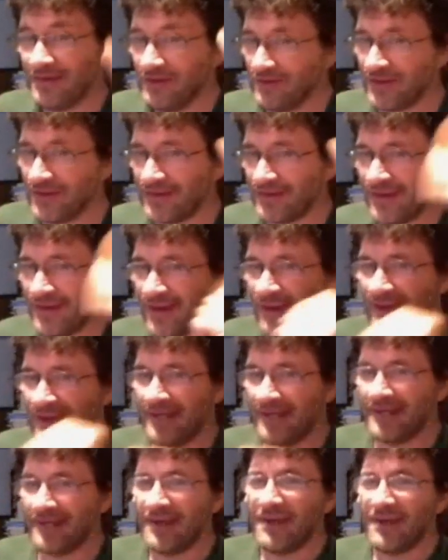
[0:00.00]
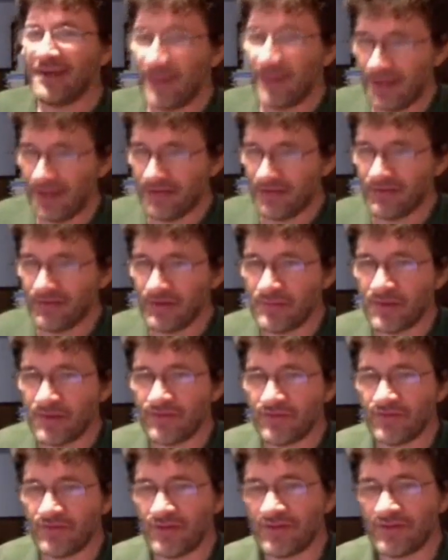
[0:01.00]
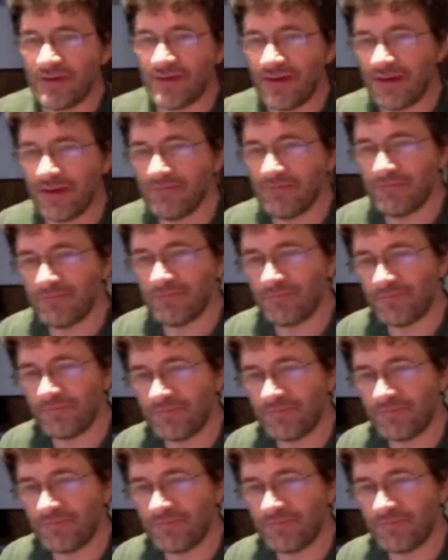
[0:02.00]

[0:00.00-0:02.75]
You decide. Thank you very much for your time.